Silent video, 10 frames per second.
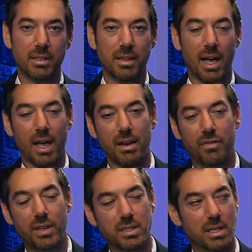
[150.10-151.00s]
that kind of
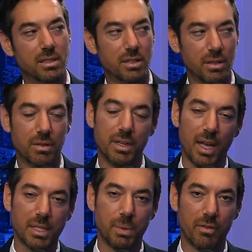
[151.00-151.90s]
feeds into the
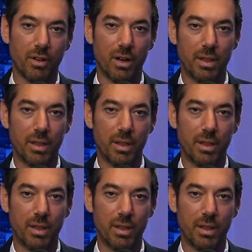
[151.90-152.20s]
next pitfall,